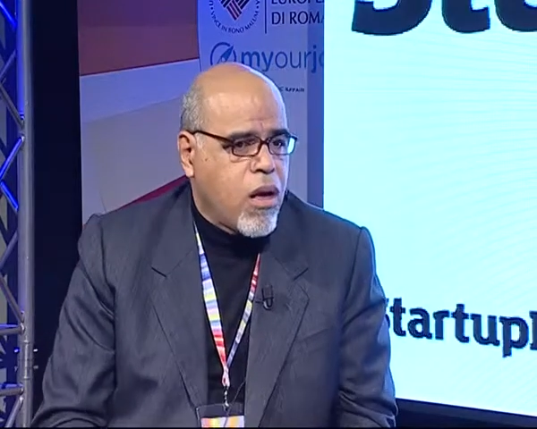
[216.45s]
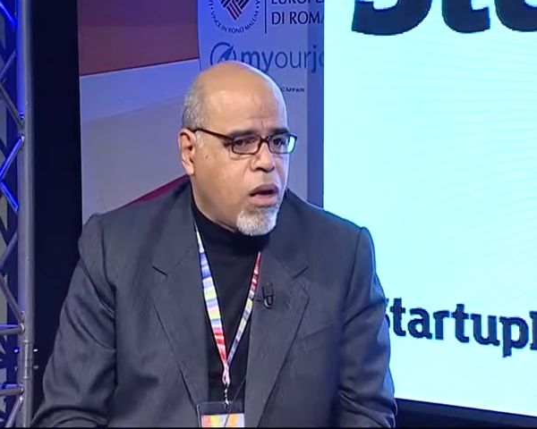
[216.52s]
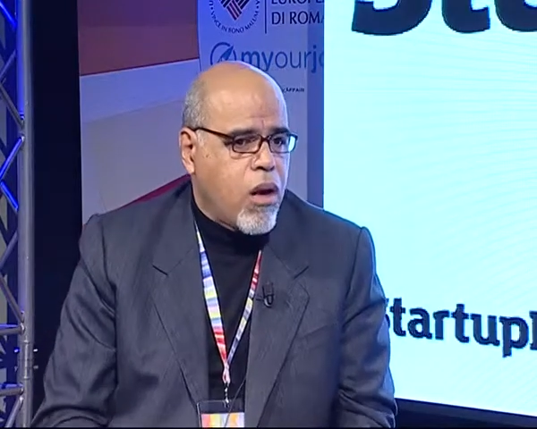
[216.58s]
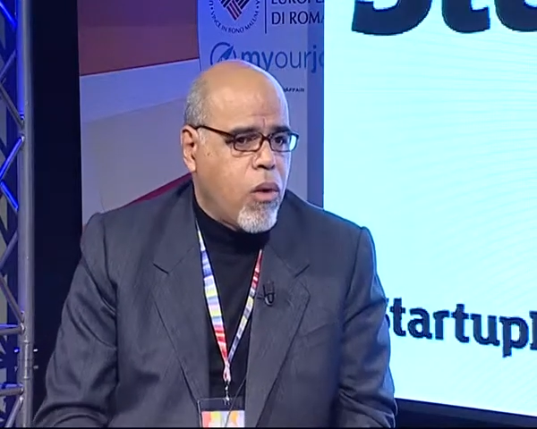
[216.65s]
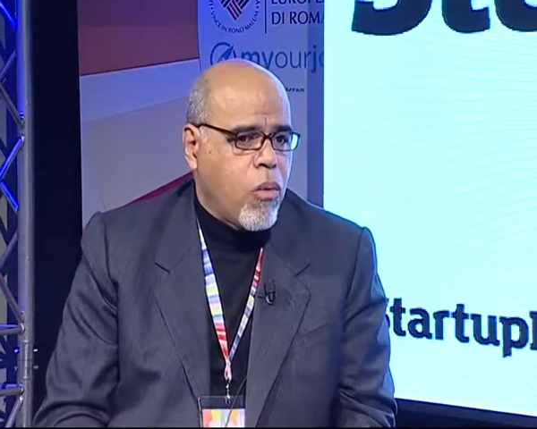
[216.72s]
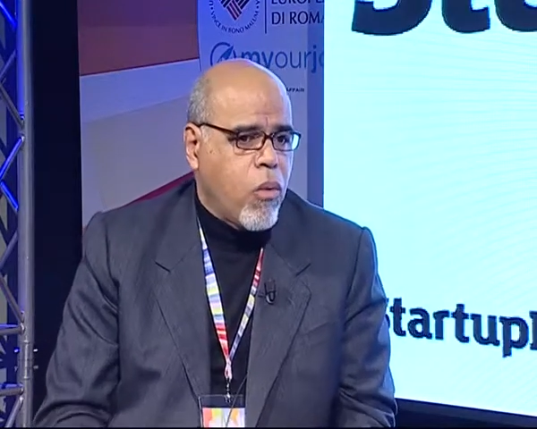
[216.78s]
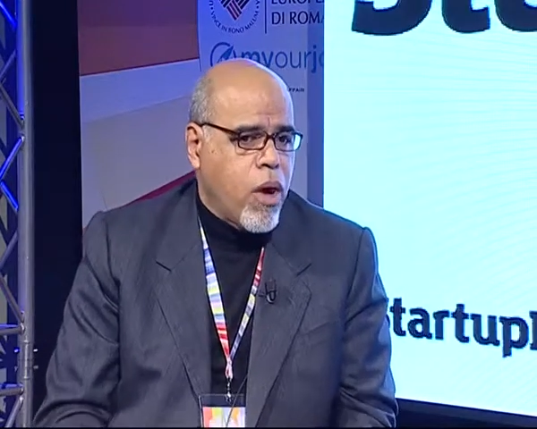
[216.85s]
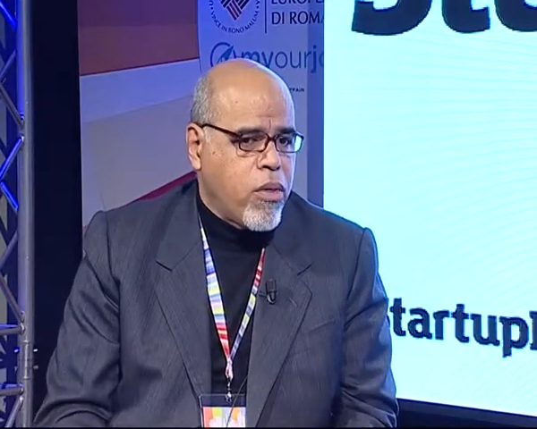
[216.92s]

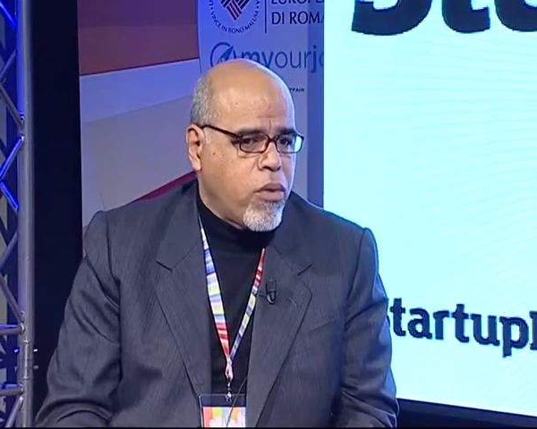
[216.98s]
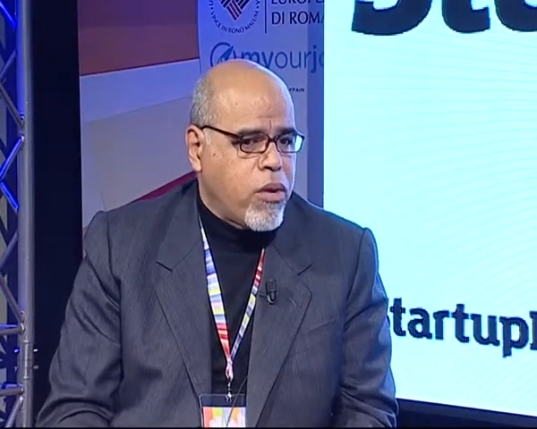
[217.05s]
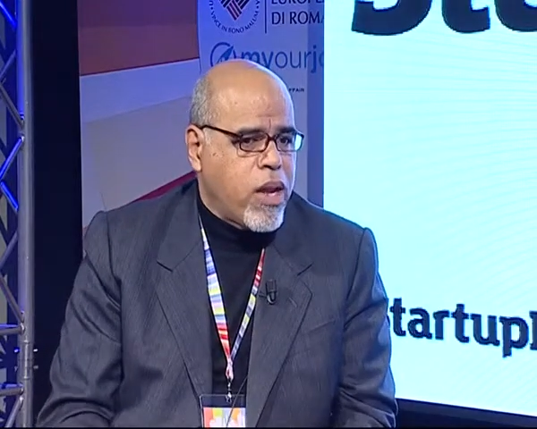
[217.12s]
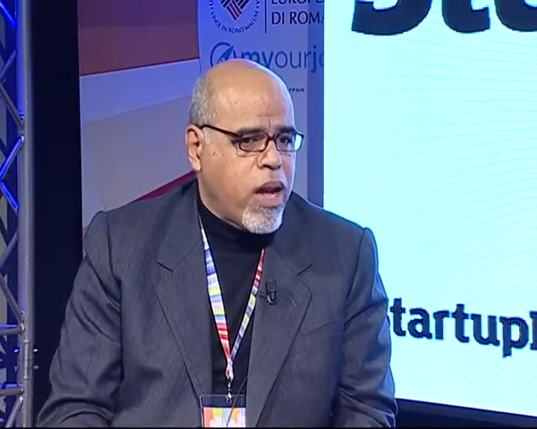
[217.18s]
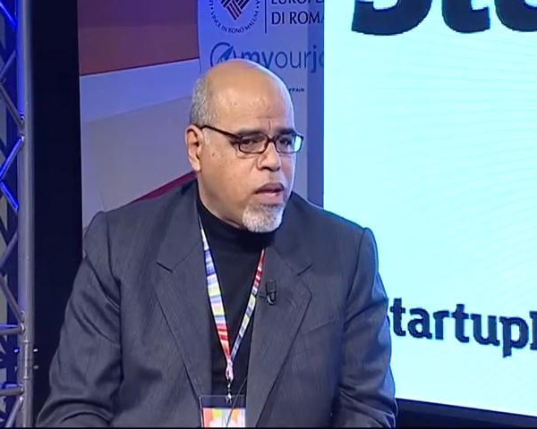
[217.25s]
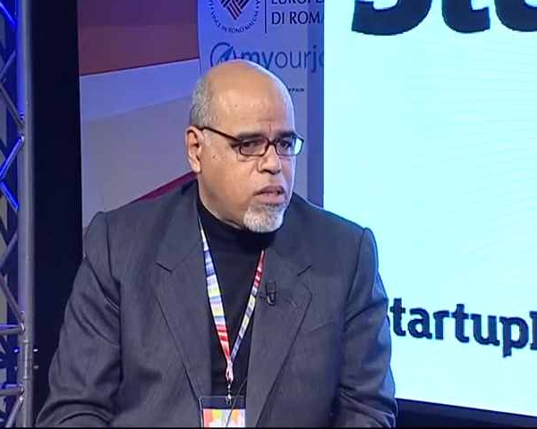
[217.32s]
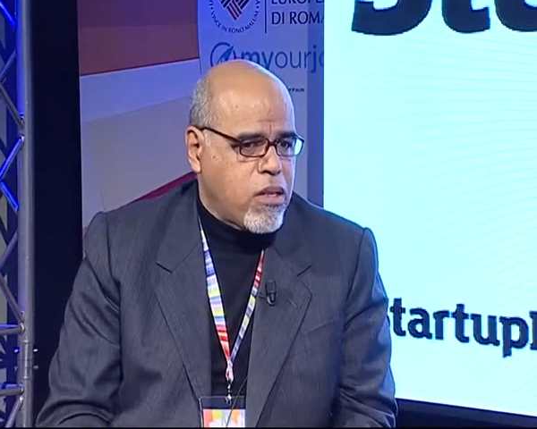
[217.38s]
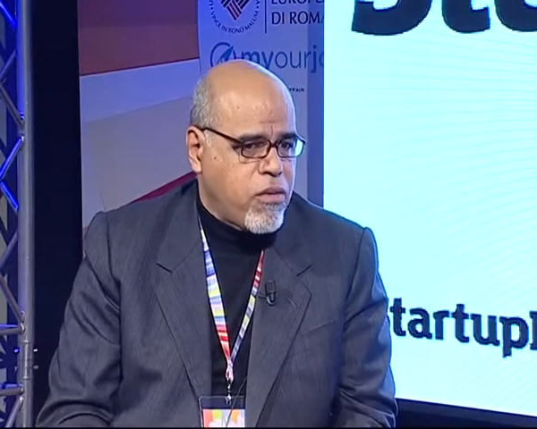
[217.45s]
Whether or
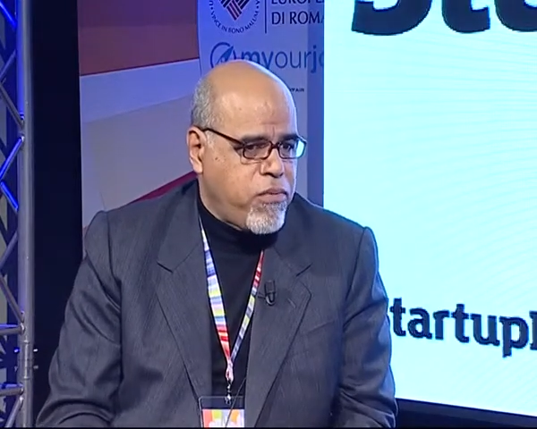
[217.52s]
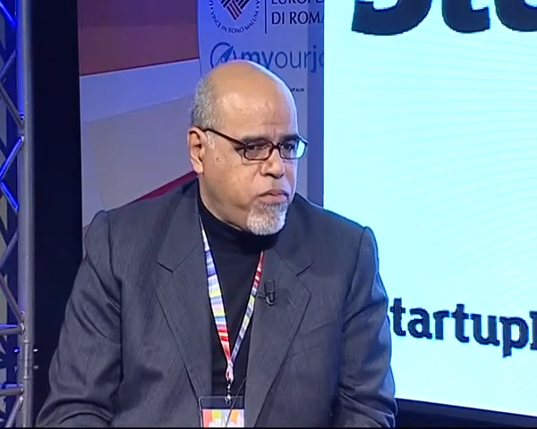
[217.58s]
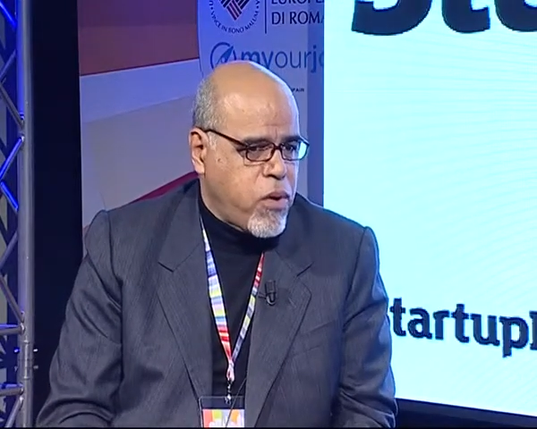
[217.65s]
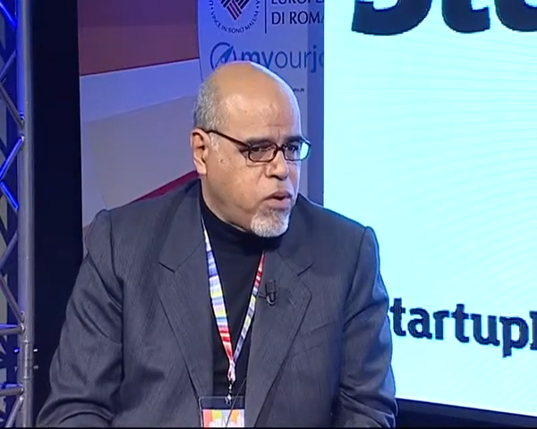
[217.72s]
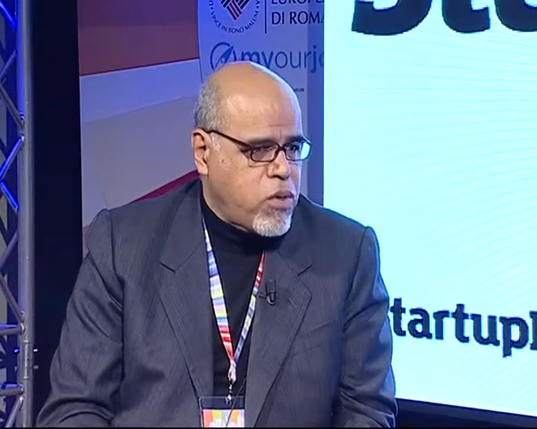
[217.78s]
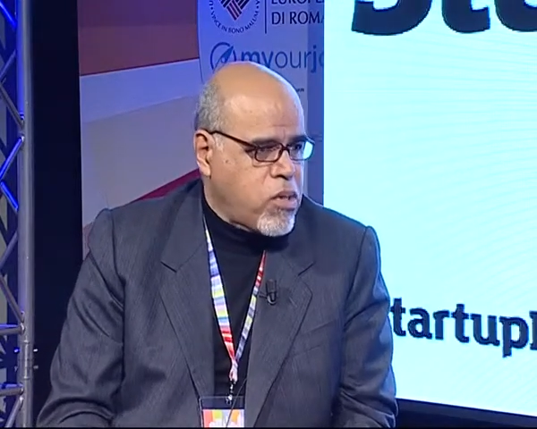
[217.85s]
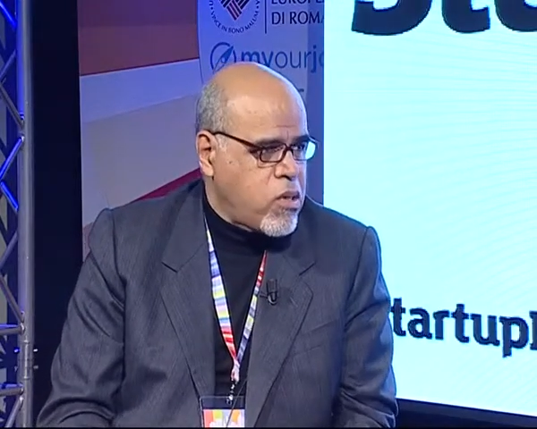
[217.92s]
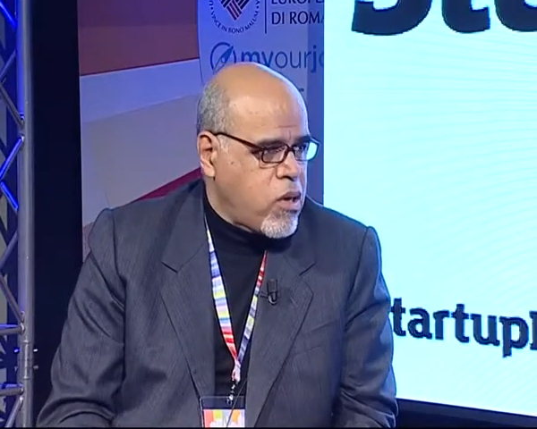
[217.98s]
not their
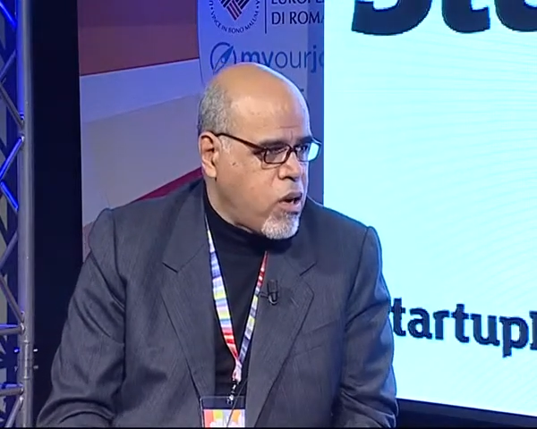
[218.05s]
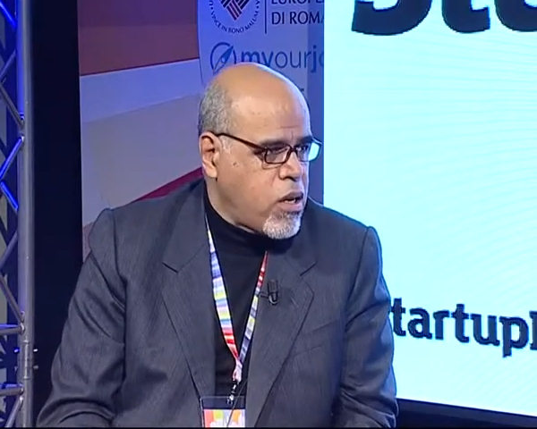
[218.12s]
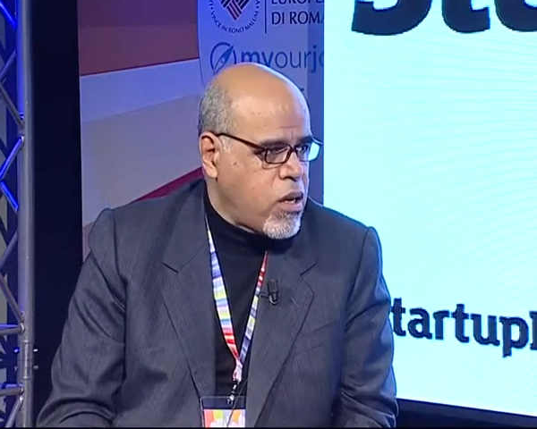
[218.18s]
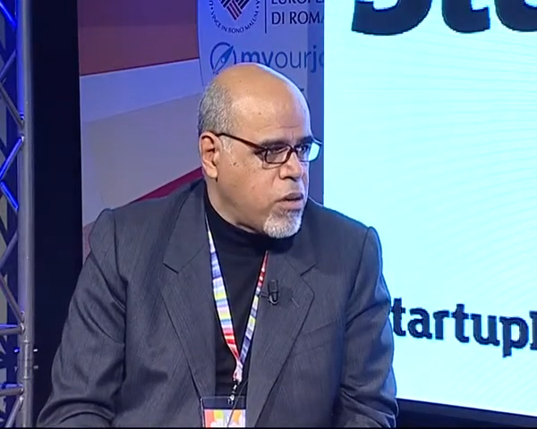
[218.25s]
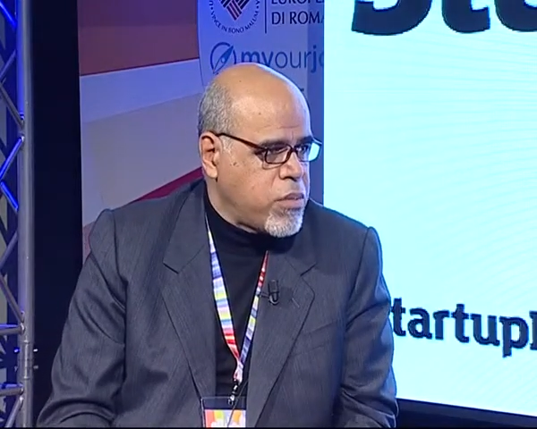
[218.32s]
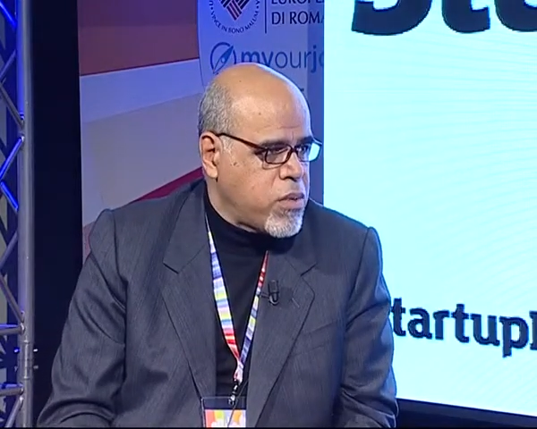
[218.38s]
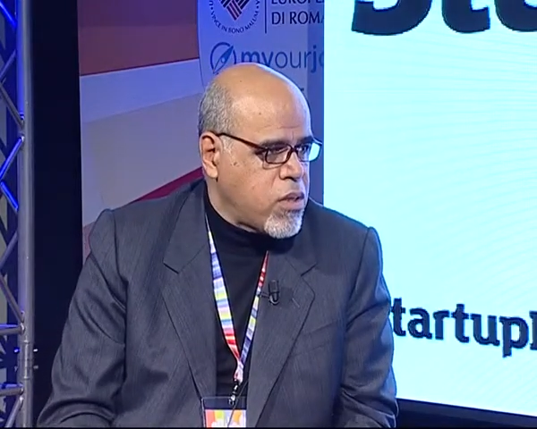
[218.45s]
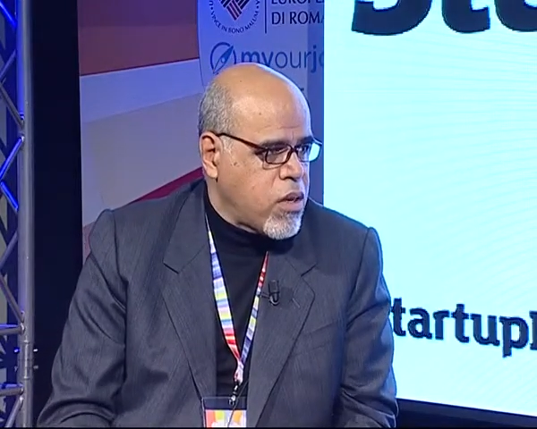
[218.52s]
first startups